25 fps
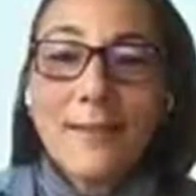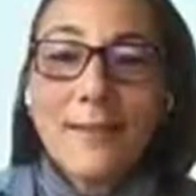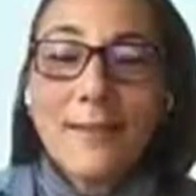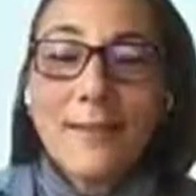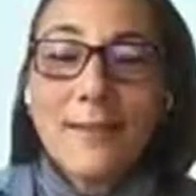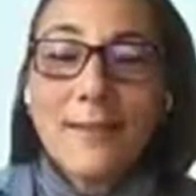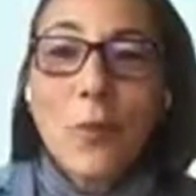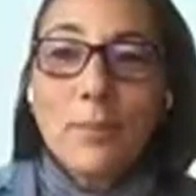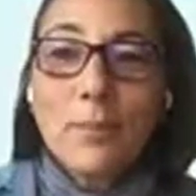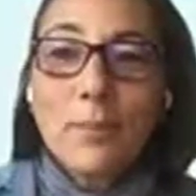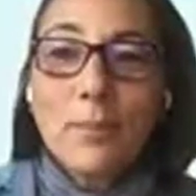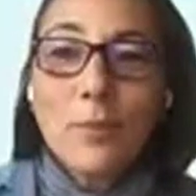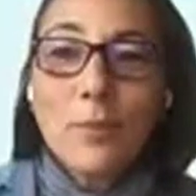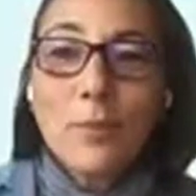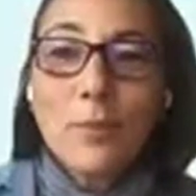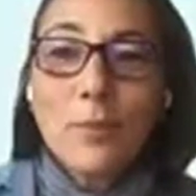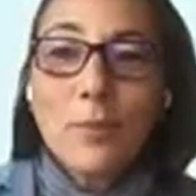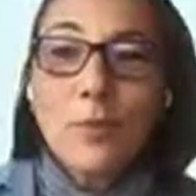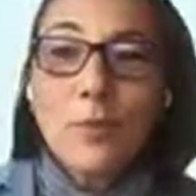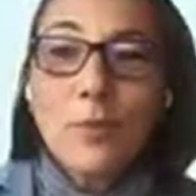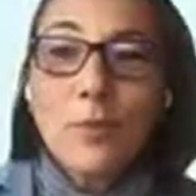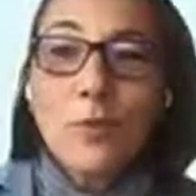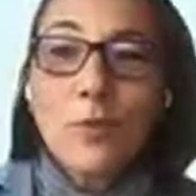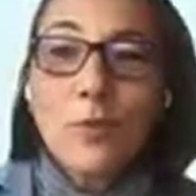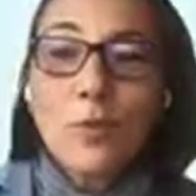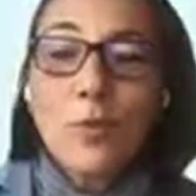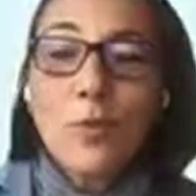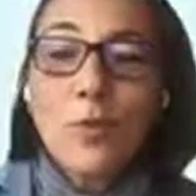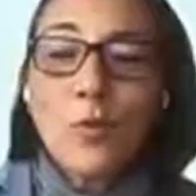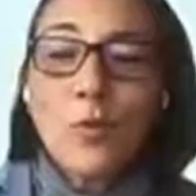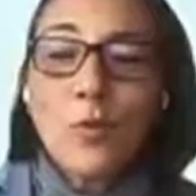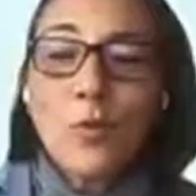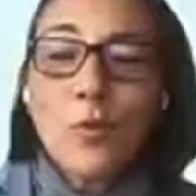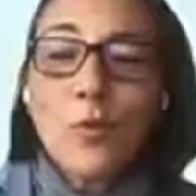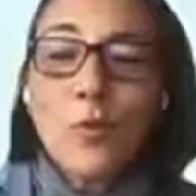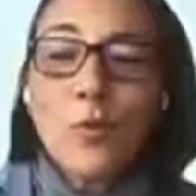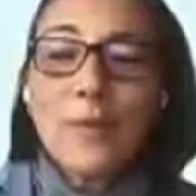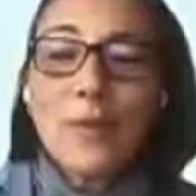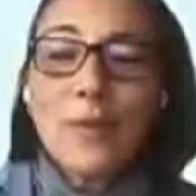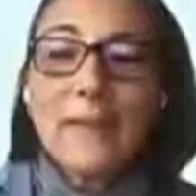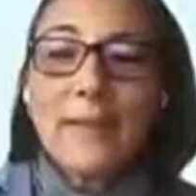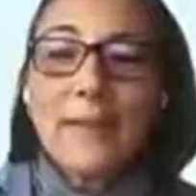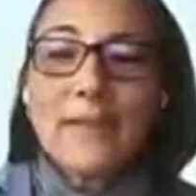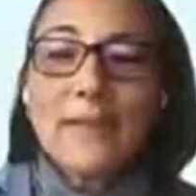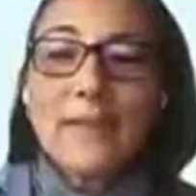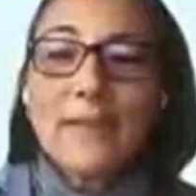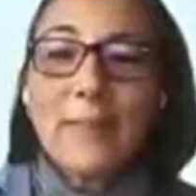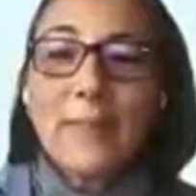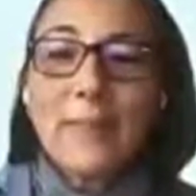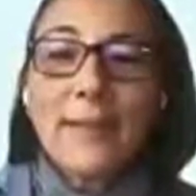the people who
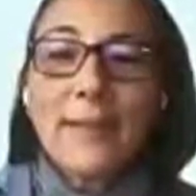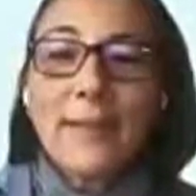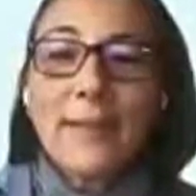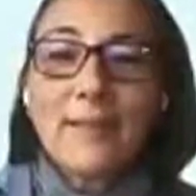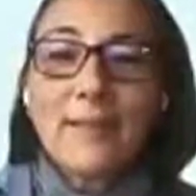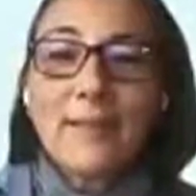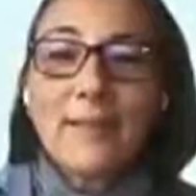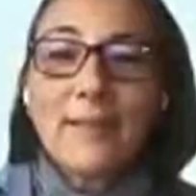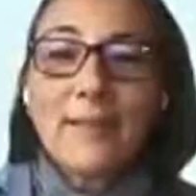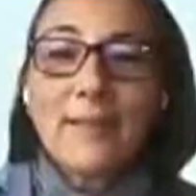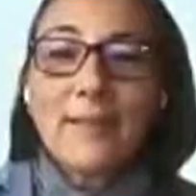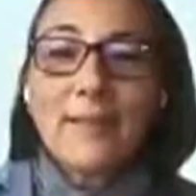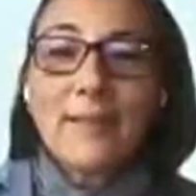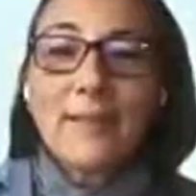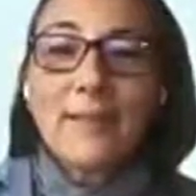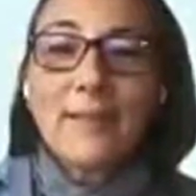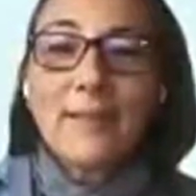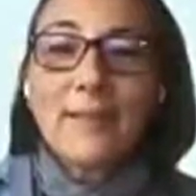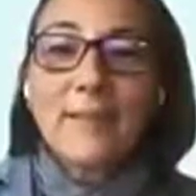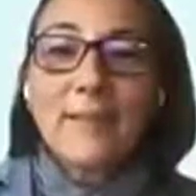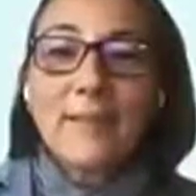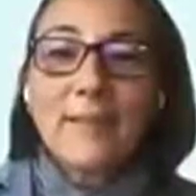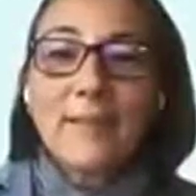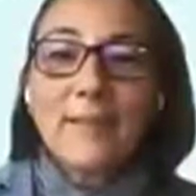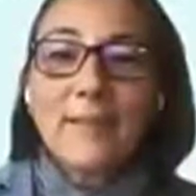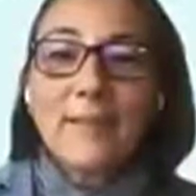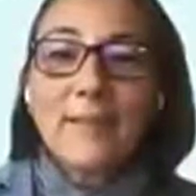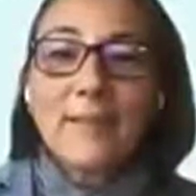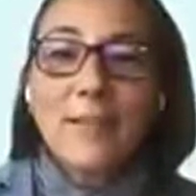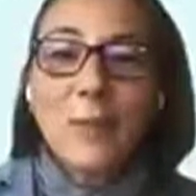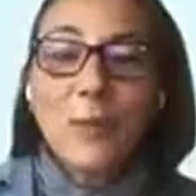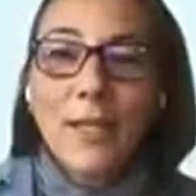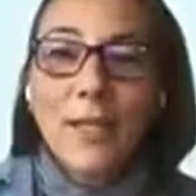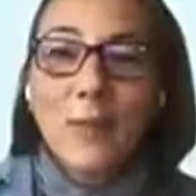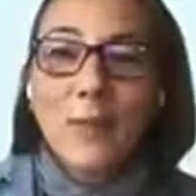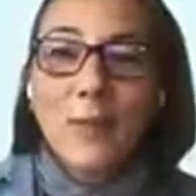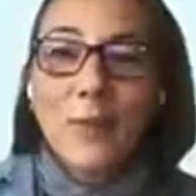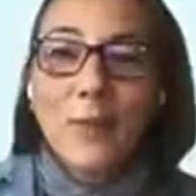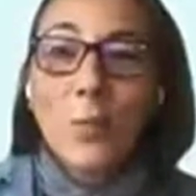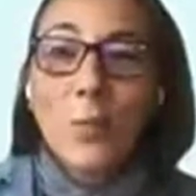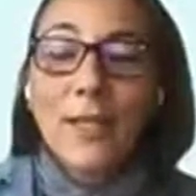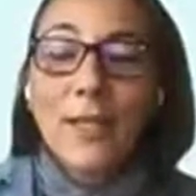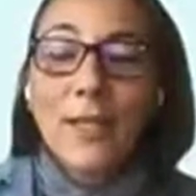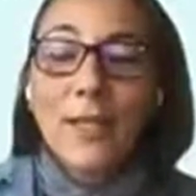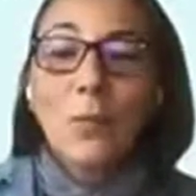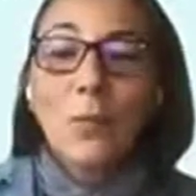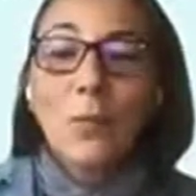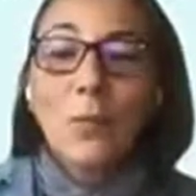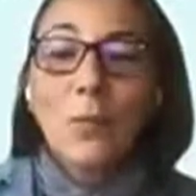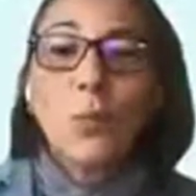spent the day with
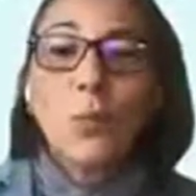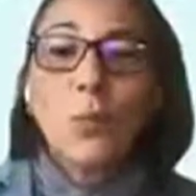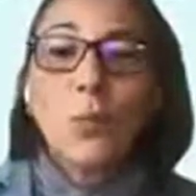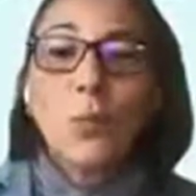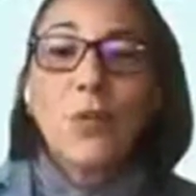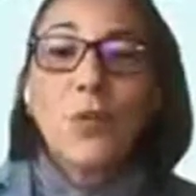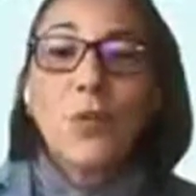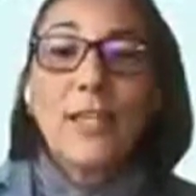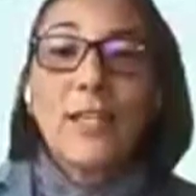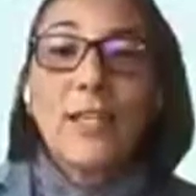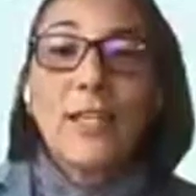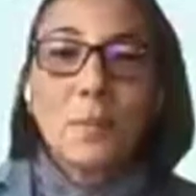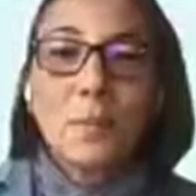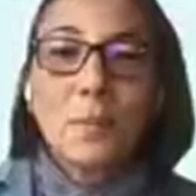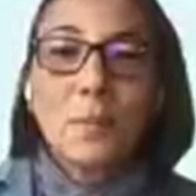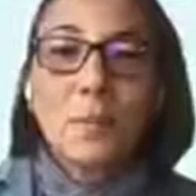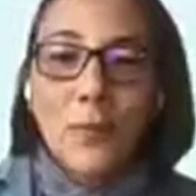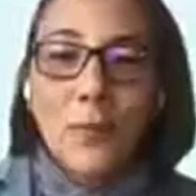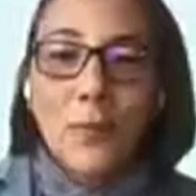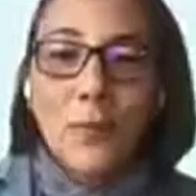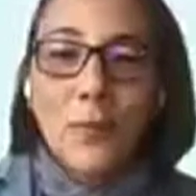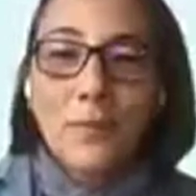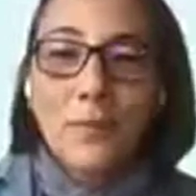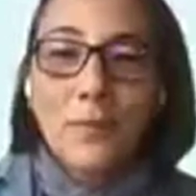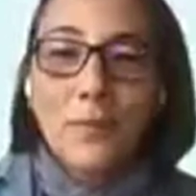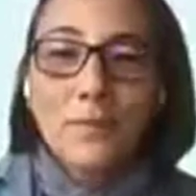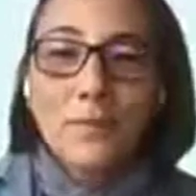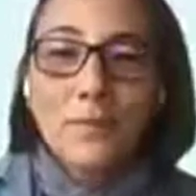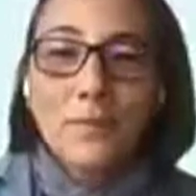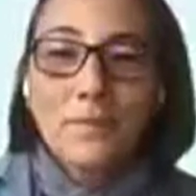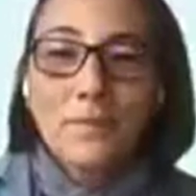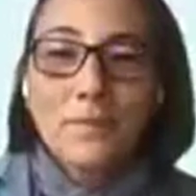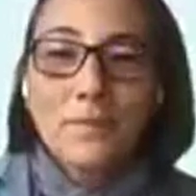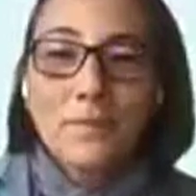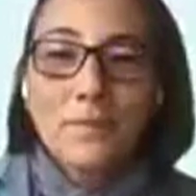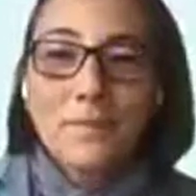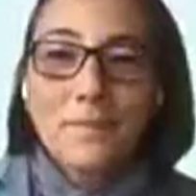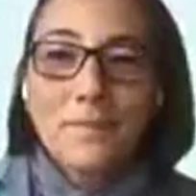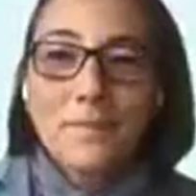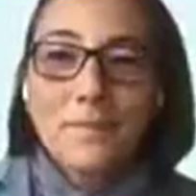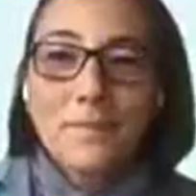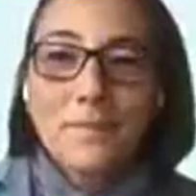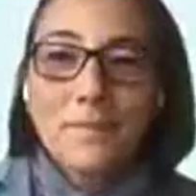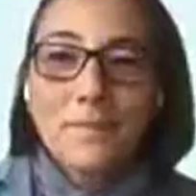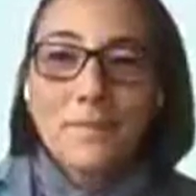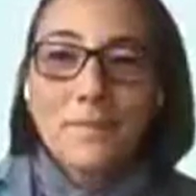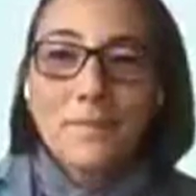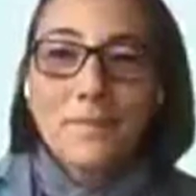you today, what would they remember?